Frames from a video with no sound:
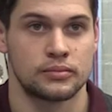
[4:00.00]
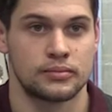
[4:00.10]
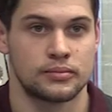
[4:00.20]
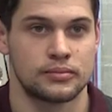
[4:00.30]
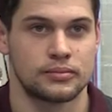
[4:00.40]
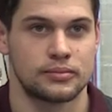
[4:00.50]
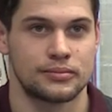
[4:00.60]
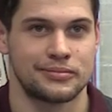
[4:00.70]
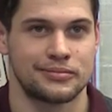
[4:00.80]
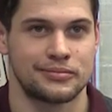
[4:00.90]

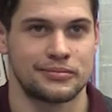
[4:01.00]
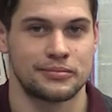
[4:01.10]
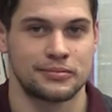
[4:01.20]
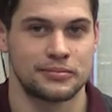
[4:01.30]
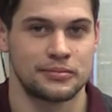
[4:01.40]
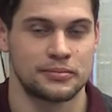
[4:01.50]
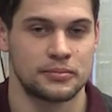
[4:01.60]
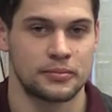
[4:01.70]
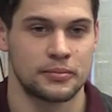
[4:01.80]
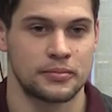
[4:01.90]

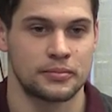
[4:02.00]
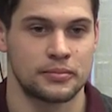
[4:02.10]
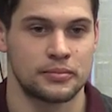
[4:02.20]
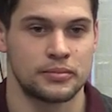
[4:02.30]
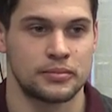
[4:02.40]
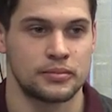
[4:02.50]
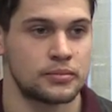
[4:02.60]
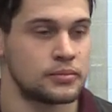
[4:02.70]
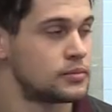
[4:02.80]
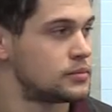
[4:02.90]

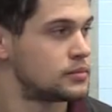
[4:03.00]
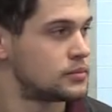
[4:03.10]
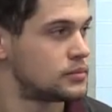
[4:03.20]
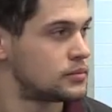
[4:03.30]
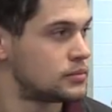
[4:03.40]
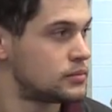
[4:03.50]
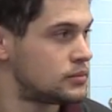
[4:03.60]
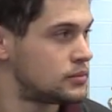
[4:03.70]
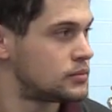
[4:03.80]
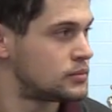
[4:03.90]

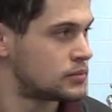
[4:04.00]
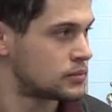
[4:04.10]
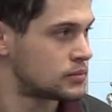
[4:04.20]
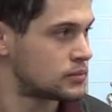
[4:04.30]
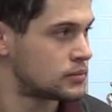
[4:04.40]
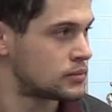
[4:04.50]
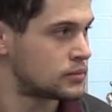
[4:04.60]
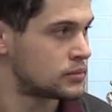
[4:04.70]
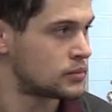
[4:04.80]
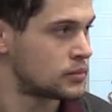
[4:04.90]

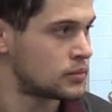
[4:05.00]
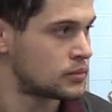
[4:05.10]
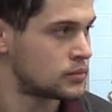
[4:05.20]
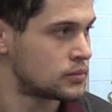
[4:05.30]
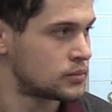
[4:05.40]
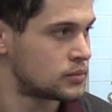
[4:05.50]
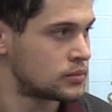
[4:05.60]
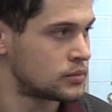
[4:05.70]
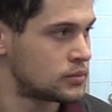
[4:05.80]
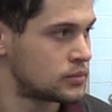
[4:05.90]

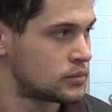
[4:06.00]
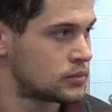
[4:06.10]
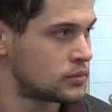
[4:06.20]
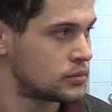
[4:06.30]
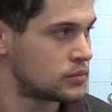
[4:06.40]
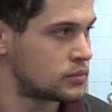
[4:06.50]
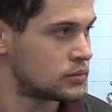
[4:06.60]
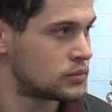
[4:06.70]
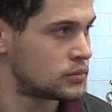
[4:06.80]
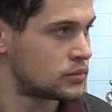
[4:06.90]

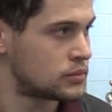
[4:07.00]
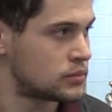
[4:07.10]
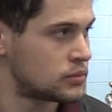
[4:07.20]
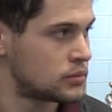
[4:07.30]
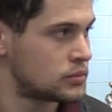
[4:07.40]
(not speaking)